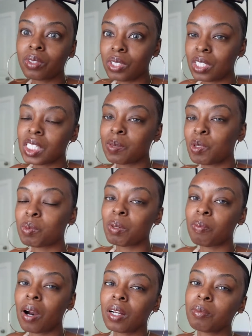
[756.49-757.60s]
to this amusement
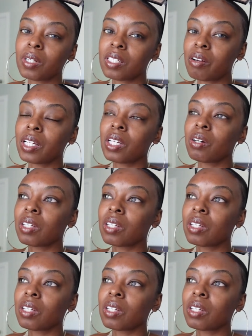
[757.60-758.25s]
park because I already know